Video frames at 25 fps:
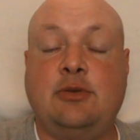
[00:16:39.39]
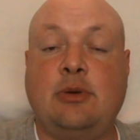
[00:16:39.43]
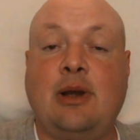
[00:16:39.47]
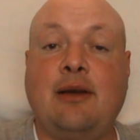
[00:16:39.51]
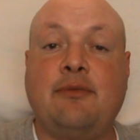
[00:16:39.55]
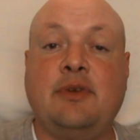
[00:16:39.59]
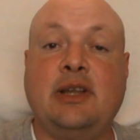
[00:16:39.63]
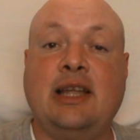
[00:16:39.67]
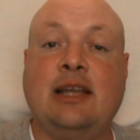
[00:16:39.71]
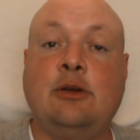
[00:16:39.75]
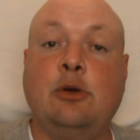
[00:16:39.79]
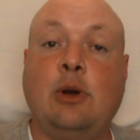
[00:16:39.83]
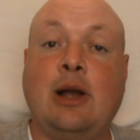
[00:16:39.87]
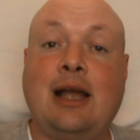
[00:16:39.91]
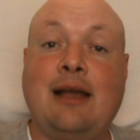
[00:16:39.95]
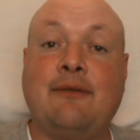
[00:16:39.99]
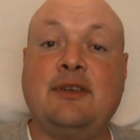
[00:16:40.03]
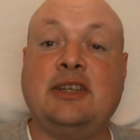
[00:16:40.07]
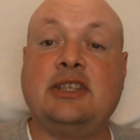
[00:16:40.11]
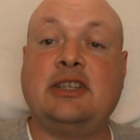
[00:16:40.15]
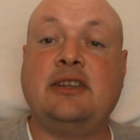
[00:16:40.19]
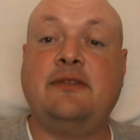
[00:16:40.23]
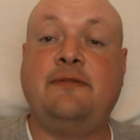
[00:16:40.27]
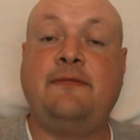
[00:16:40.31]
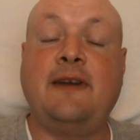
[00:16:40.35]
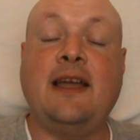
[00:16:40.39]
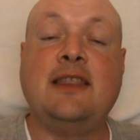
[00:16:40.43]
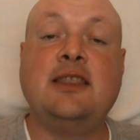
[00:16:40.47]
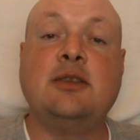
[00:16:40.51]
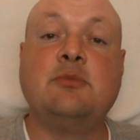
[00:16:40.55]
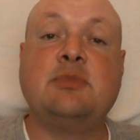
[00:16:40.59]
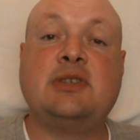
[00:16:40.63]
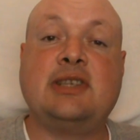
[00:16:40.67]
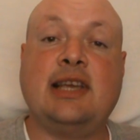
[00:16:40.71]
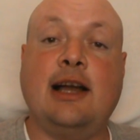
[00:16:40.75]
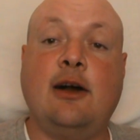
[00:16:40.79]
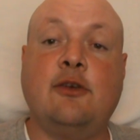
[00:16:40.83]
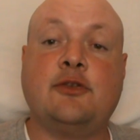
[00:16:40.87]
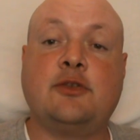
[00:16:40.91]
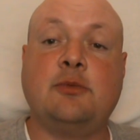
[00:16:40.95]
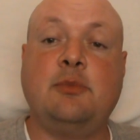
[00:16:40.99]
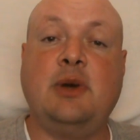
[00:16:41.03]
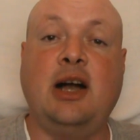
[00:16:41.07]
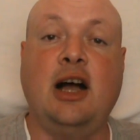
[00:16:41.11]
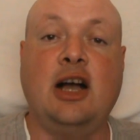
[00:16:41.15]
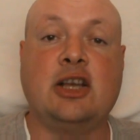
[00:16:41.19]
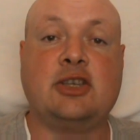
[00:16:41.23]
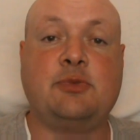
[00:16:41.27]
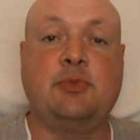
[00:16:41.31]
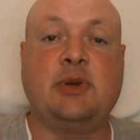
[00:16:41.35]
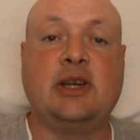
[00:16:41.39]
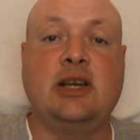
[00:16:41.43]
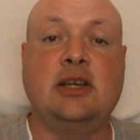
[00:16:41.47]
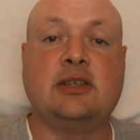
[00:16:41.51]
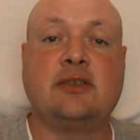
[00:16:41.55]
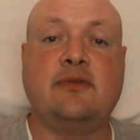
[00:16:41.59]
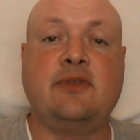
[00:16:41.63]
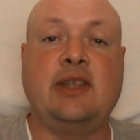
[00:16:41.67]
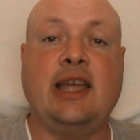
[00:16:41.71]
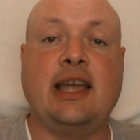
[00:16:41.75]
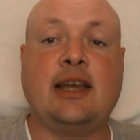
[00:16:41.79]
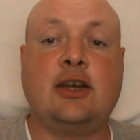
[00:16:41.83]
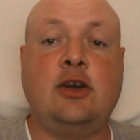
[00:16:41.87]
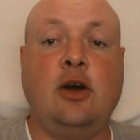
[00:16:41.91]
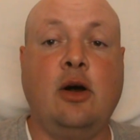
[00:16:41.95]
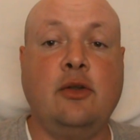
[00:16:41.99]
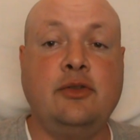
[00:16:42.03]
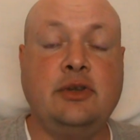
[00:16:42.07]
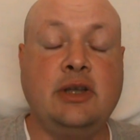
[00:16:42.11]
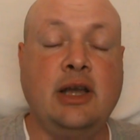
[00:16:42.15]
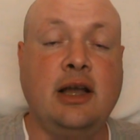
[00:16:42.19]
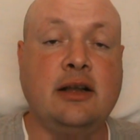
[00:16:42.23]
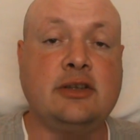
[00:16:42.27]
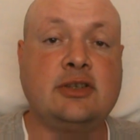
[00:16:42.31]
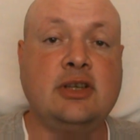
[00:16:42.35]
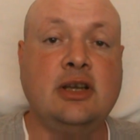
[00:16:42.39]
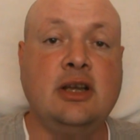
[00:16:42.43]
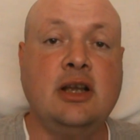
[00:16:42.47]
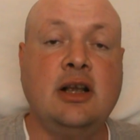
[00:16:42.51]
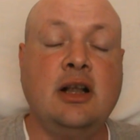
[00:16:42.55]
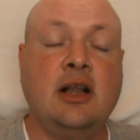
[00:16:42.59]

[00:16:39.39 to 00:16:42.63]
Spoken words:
who are having to defend themselves from us because of their conduct,